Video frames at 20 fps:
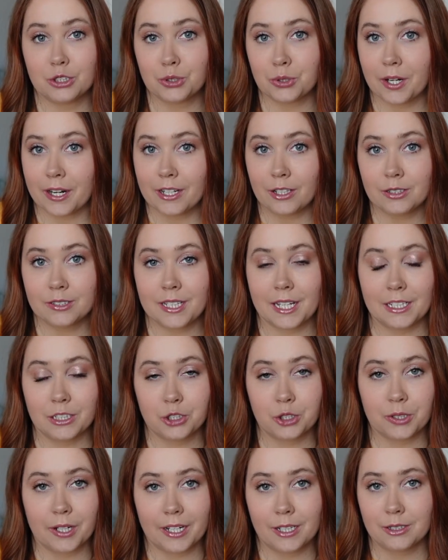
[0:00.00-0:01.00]
trails and
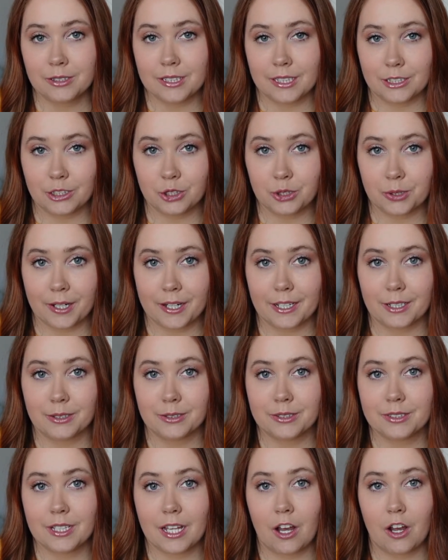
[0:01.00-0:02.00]
trails and
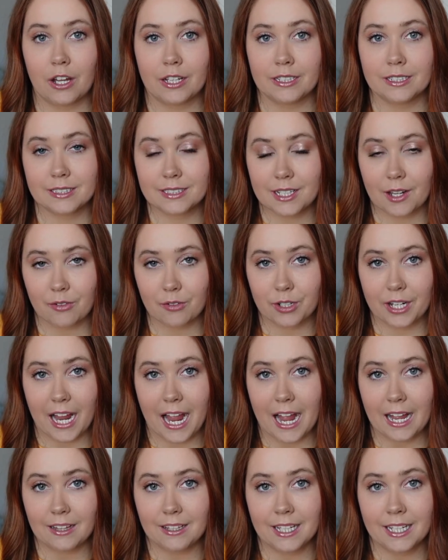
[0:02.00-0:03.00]
trails on Discovery
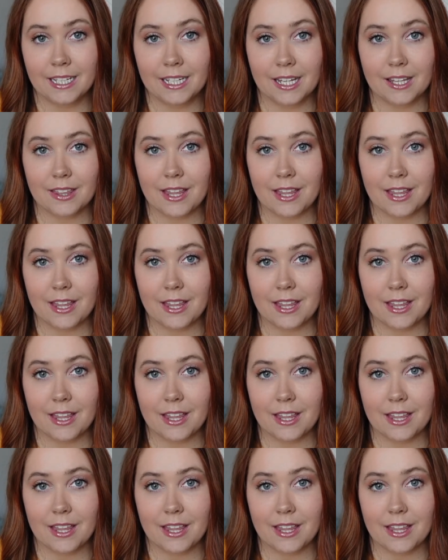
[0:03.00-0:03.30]
Island.